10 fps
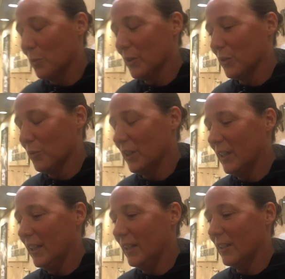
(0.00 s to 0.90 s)
was
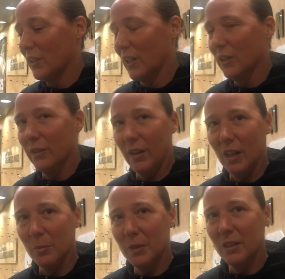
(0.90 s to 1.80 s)
really skill
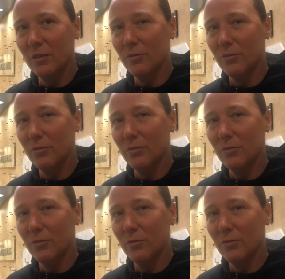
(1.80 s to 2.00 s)
development